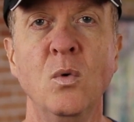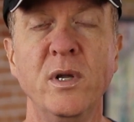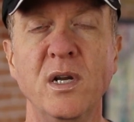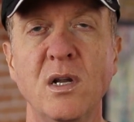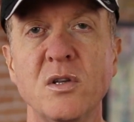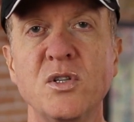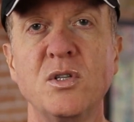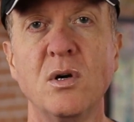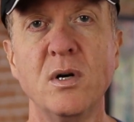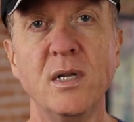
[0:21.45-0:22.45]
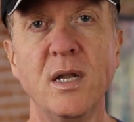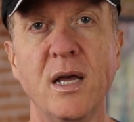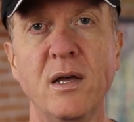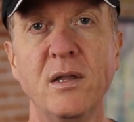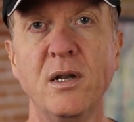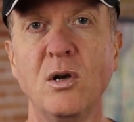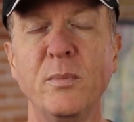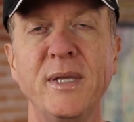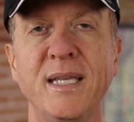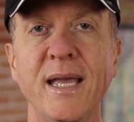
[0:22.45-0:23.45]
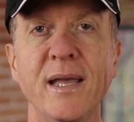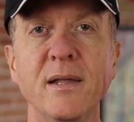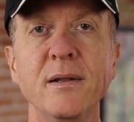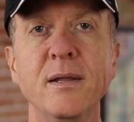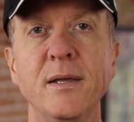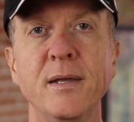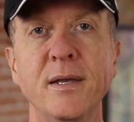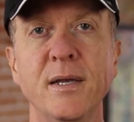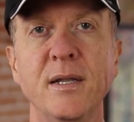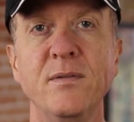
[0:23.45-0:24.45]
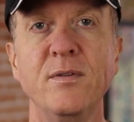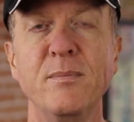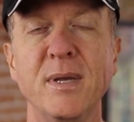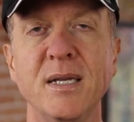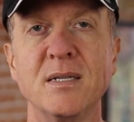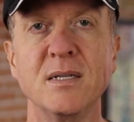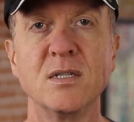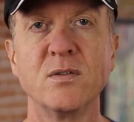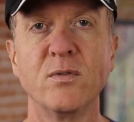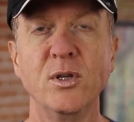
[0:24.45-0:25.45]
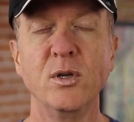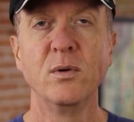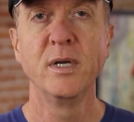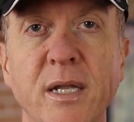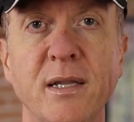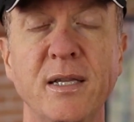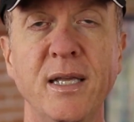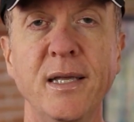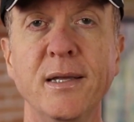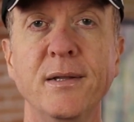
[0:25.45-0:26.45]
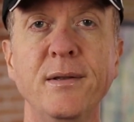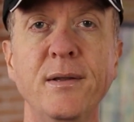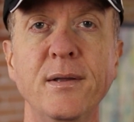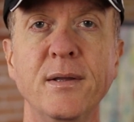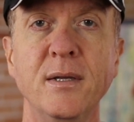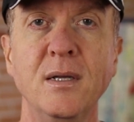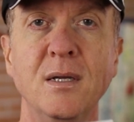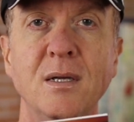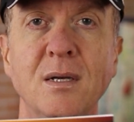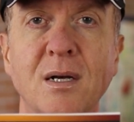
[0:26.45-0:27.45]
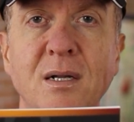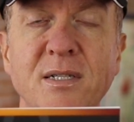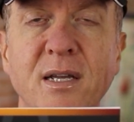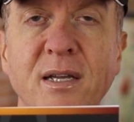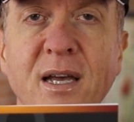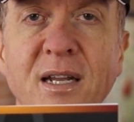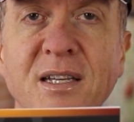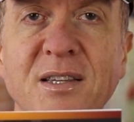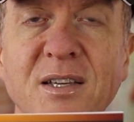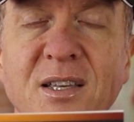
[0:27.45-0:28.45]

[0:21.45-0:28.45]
when it all started, how it all began, and if it makes sense for you. And at the end, I'll tell you how to get the